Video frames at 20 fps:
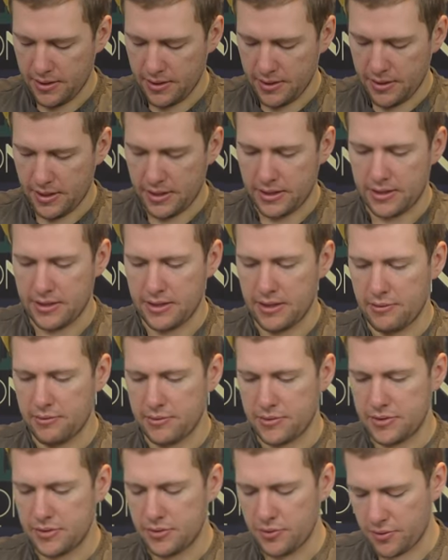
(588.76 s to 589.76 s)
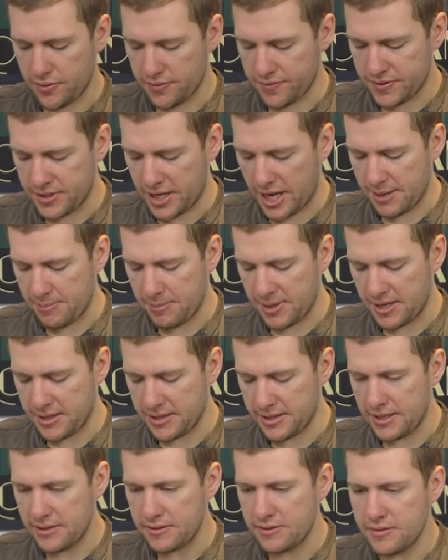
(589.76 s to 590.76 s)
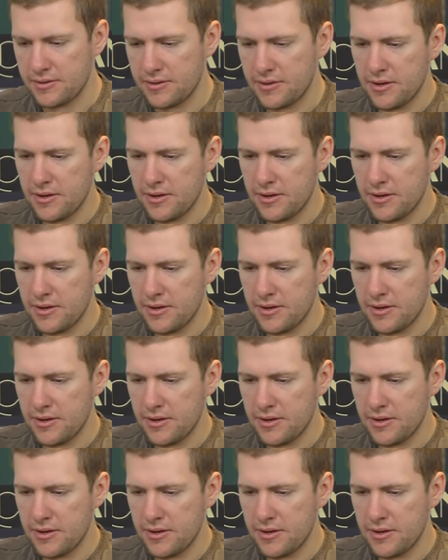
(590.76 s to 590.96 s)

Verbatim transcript: and it was sort of samey and didn't